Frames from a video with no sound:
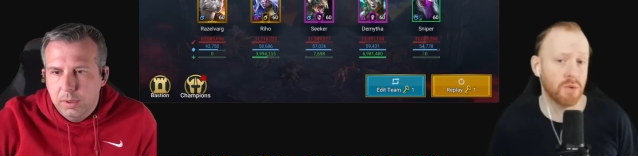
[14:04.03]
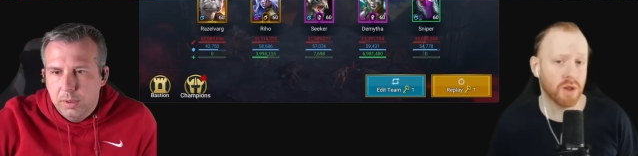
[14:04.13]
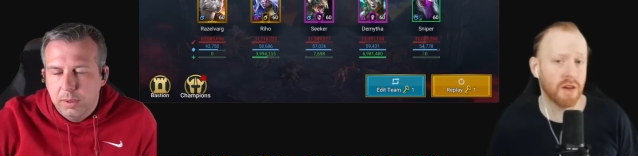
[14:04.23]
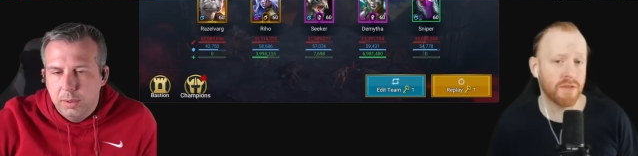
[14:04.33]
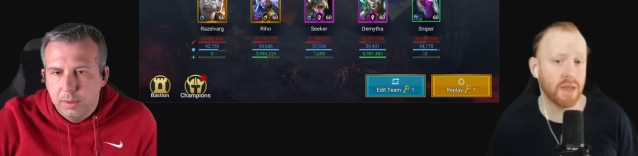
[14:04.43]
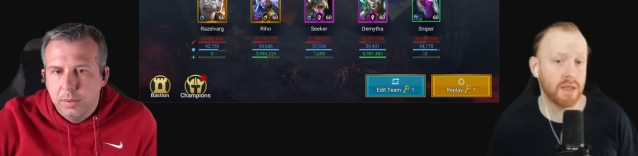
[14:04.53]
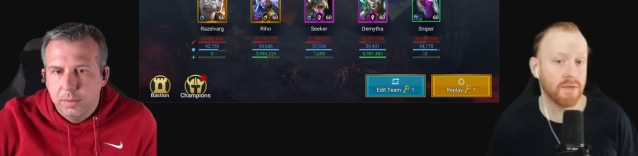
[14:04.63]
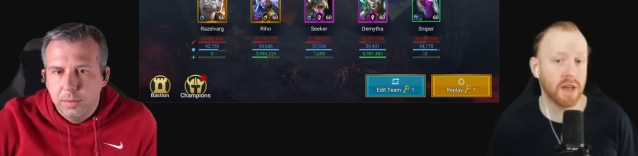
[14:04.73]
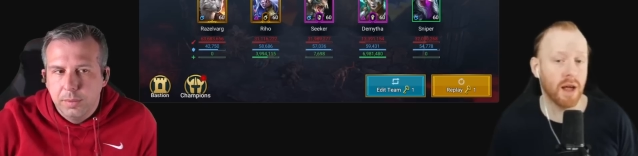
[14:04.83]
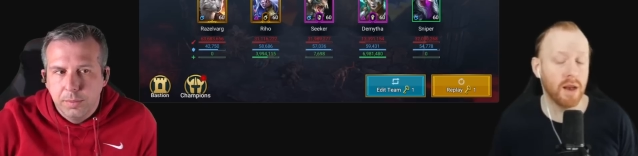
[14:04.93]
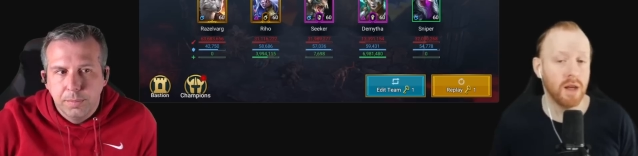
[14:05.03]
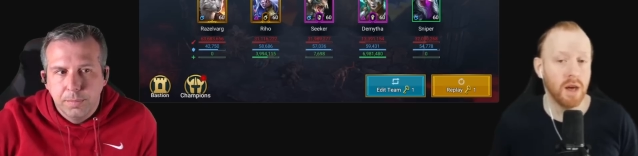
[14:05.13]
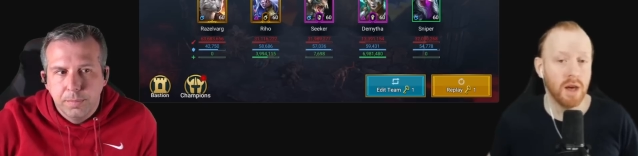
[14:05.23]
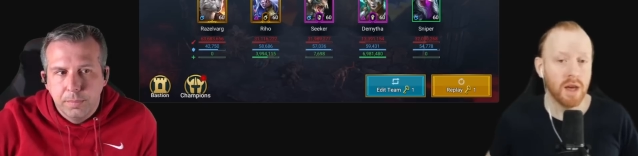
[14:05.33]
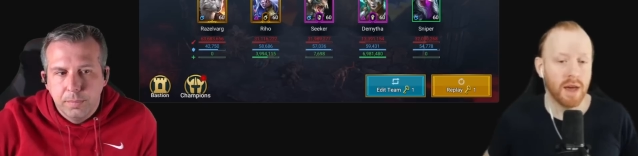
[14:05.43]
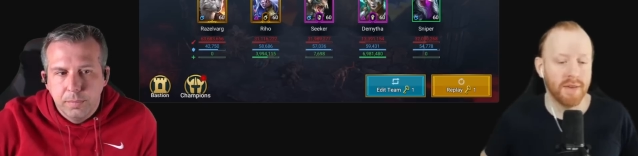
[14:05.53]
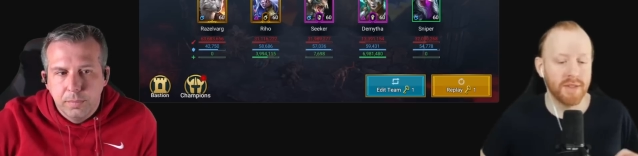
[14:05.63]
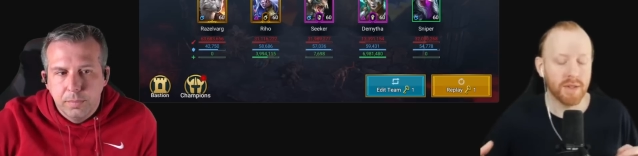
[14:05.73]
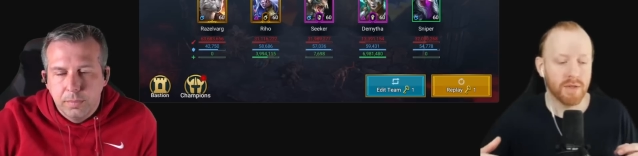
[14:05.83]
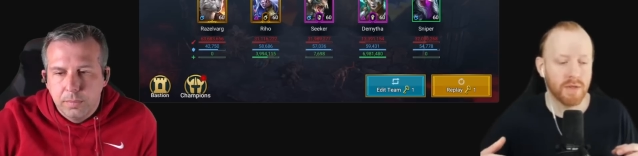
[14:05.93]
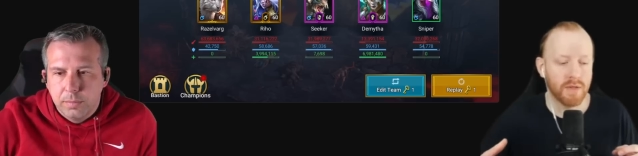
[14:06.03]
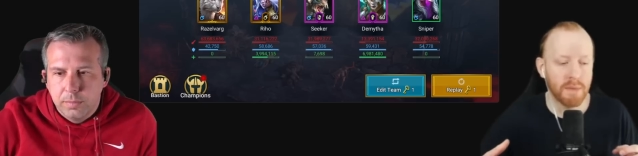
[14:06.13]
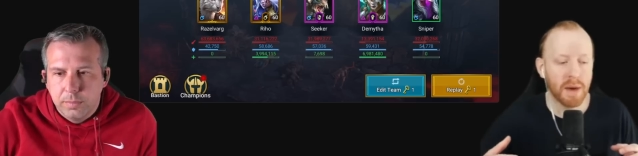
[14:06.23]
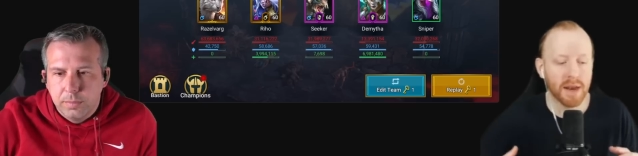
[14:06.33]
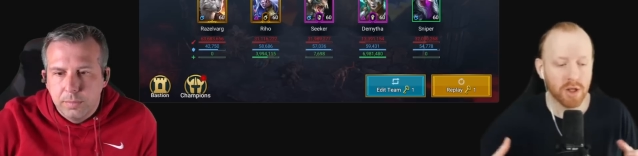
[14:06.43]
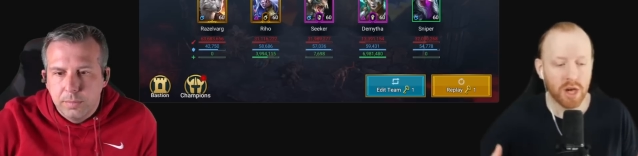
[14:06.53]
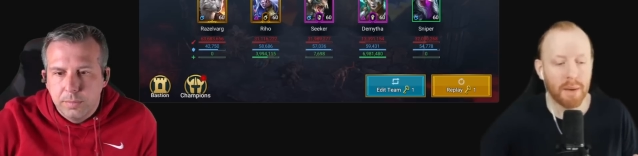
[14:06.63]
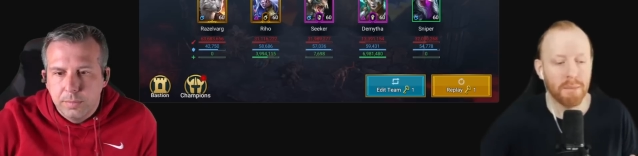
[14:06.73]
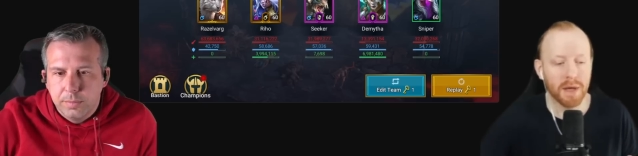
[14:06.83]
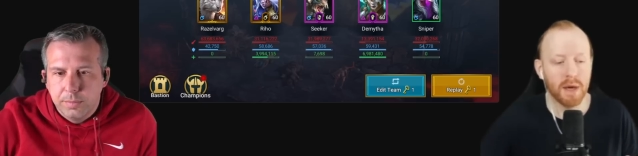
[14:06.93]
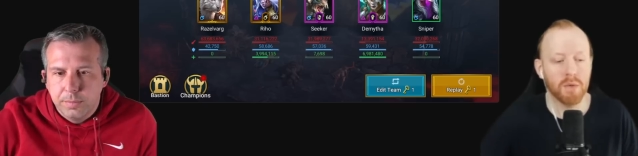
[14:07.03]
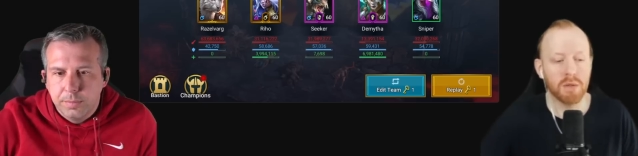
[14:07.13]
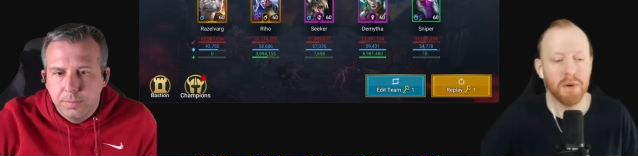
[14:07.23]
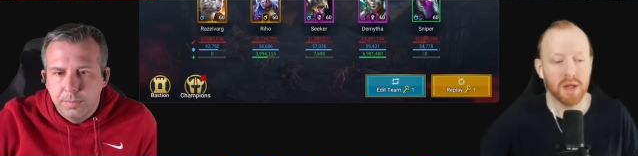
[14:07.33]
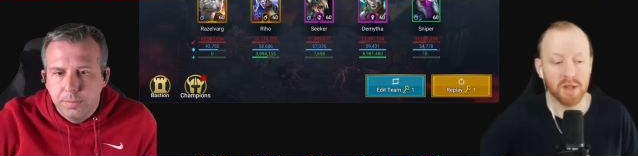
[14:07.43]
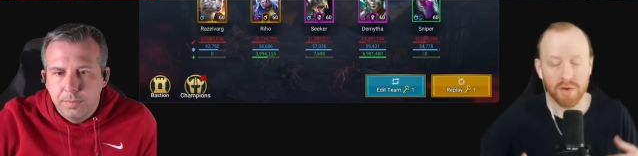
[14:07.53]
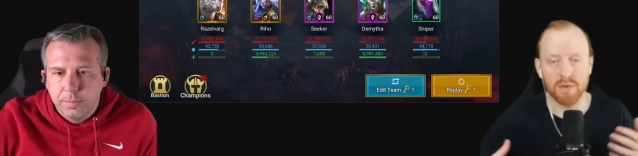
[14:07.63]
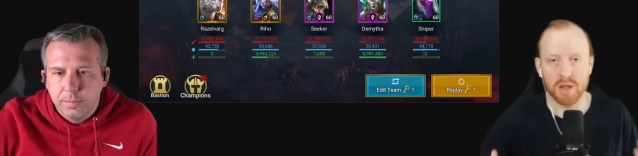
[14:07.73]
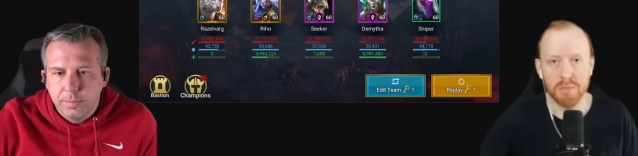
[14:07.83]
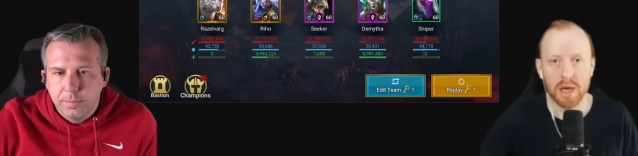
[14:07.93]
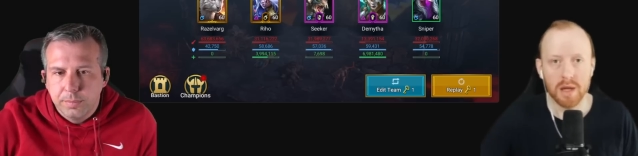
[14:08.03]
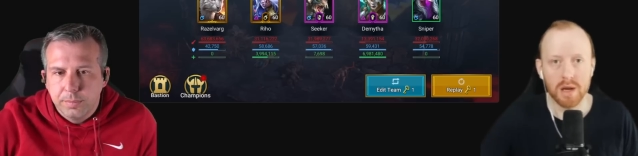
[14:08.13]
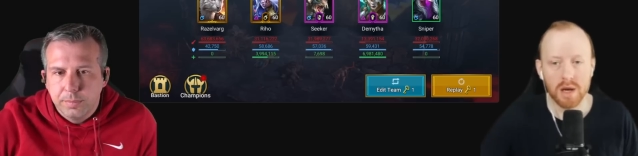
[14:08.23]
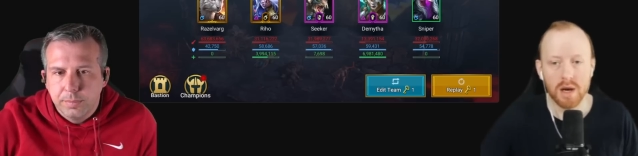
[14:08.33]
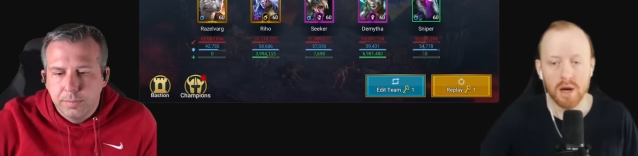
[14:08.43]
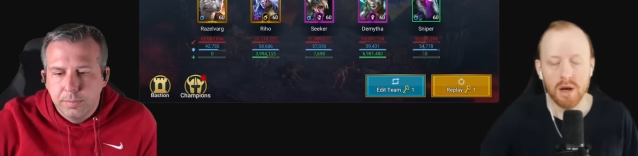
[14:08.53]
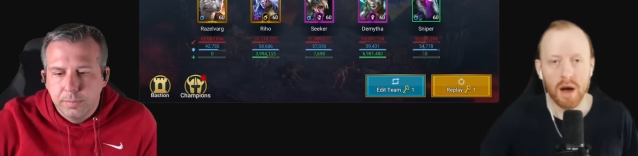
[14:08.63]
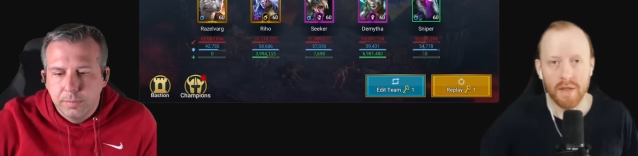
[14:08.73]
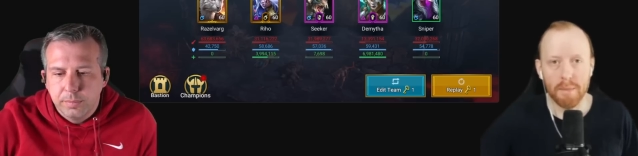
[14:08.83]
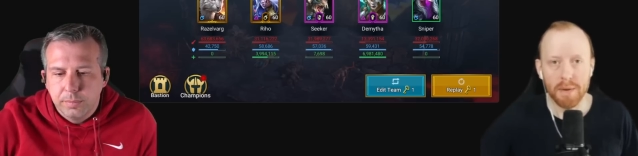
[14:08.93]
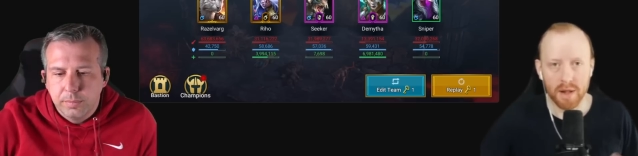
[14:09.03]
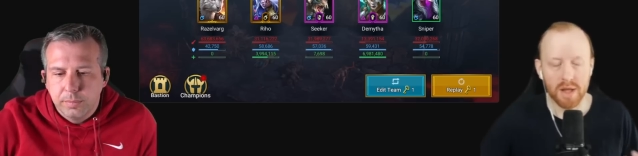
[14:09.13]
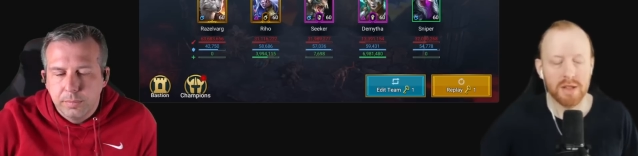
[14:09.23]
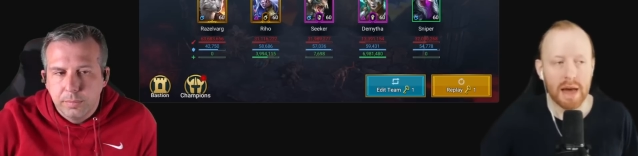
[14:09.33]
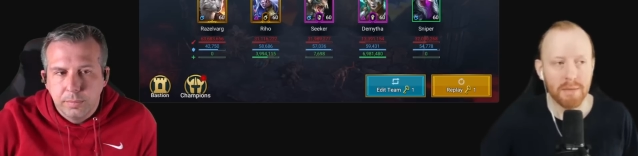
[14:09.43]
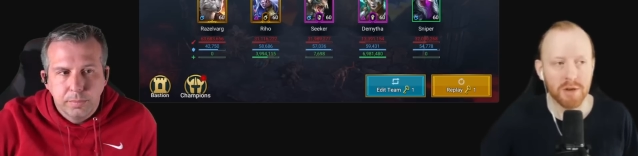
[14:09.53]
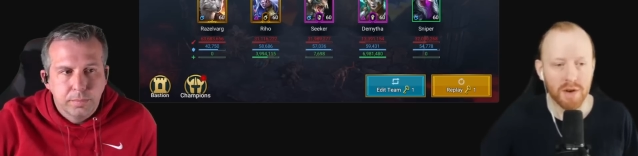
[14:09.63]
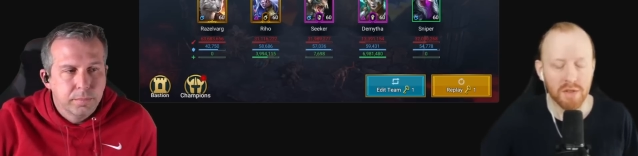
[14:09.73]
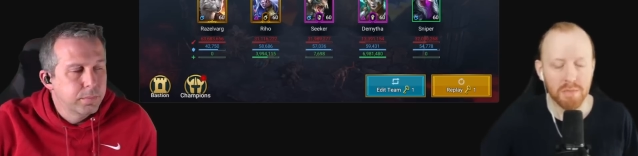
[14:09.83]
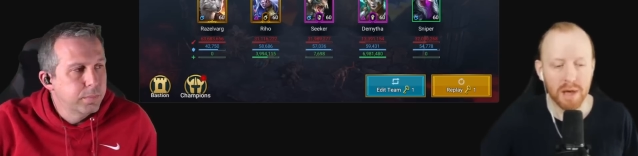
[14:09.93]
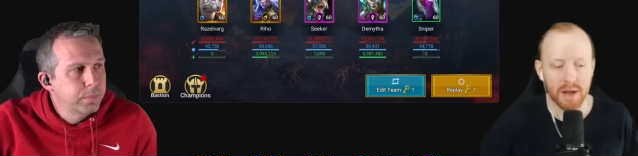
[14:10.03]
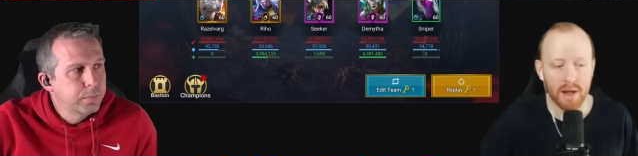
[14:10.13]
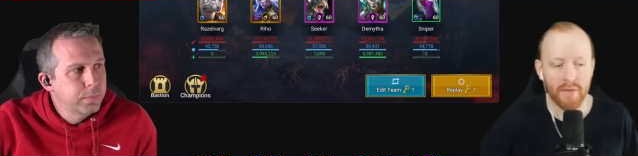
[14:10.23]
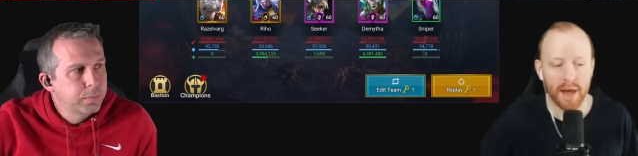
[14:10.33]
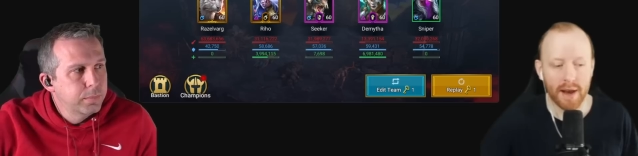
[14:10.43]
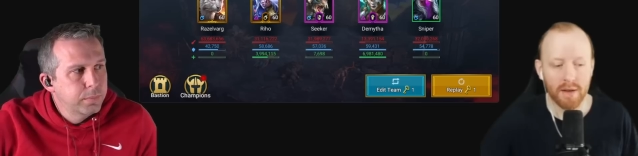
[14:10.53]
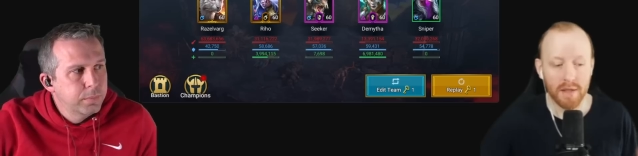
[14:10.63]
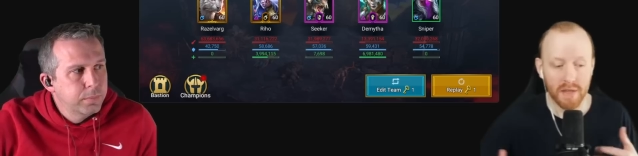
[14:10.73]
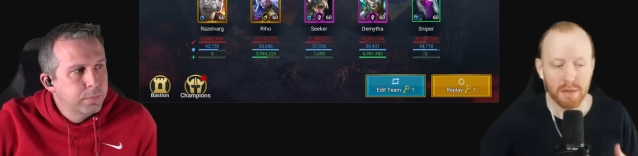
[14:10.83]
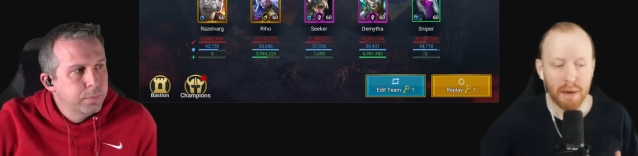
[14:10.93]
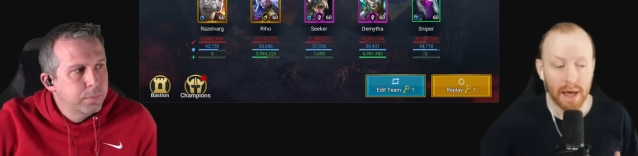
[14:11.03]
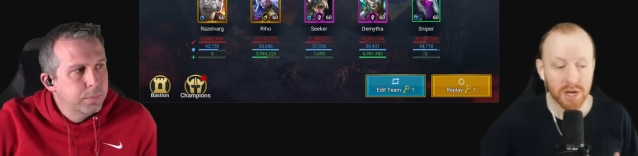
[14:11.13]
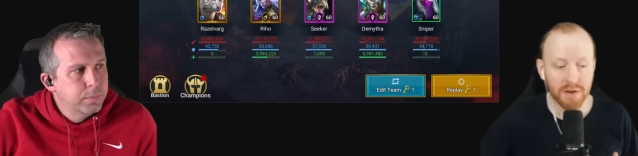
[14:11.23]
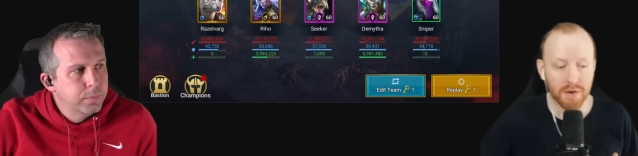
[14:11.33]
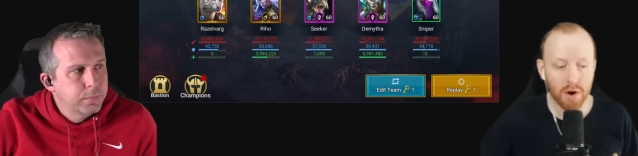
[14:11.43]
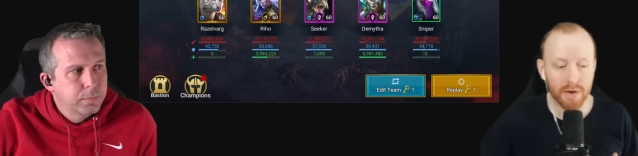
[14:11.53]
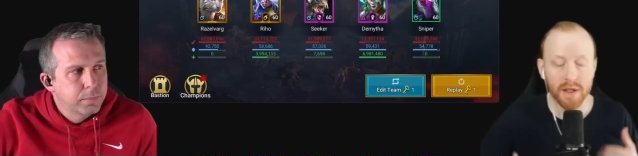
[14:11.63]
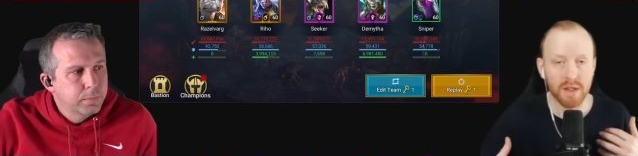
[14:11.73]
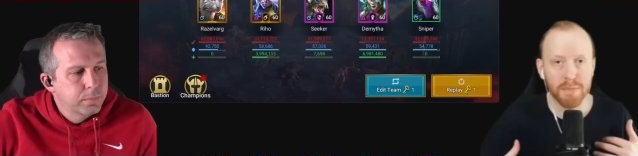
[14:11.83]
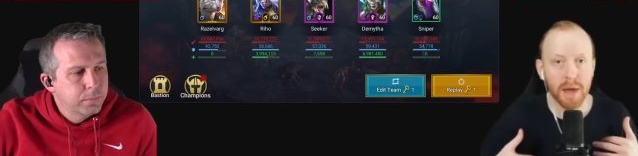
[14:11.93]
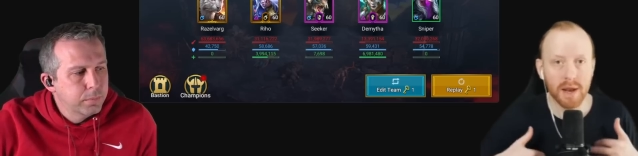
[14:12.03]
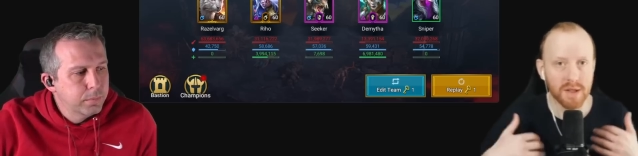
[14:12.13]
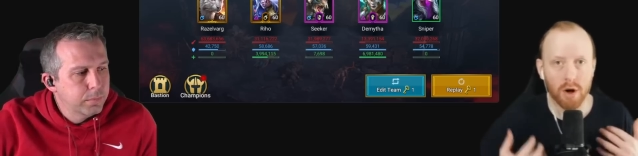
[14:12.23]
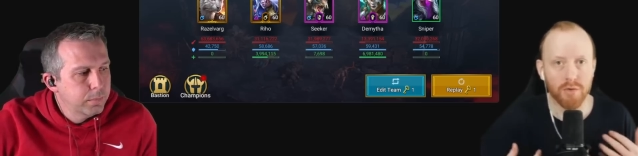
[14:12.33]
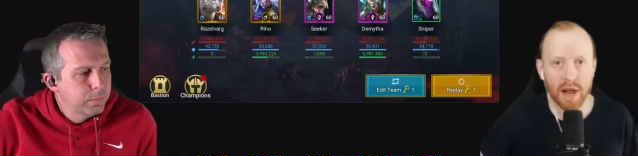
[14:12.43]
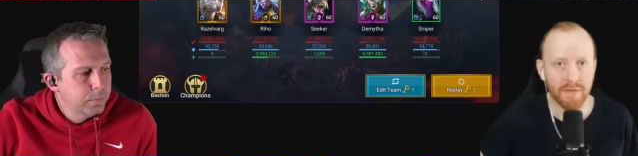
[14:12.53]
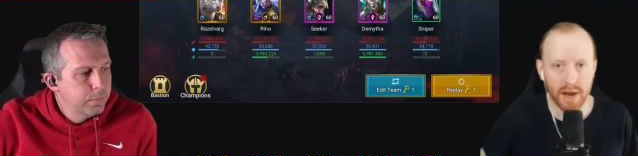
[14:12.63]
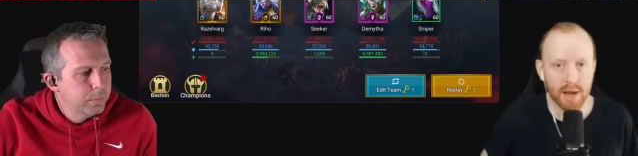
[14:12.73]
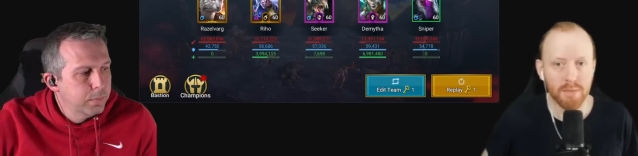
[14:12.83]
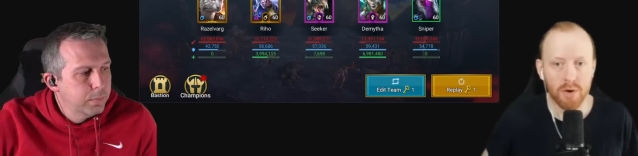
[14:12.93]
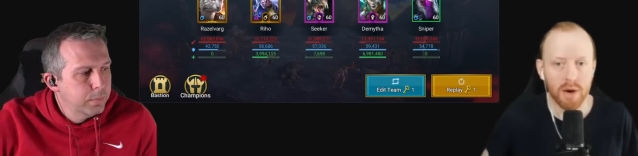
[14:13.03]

Speaker 1: what they've they've done is they made a champion that was based around speed and then built his damage around speed and then in this patch they've gone speed is not relevant anymore.